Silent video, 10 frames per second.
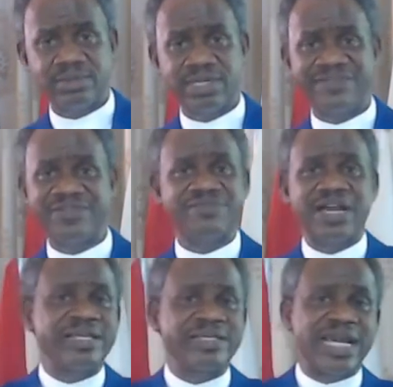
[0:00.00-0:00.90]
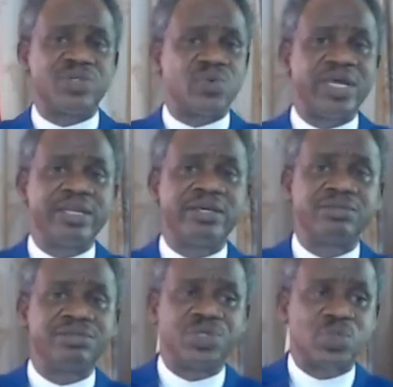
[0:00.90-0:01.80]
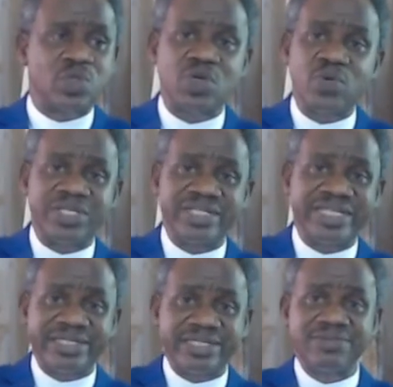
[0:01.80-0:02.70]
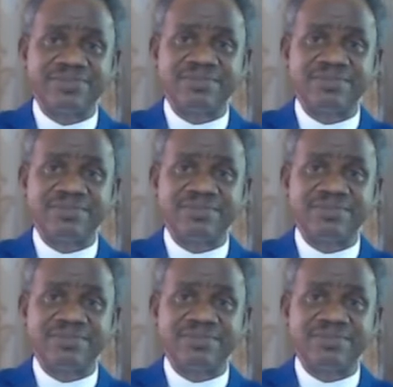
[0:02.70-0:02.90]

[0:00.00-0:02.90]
I've never entered into any discussion with death.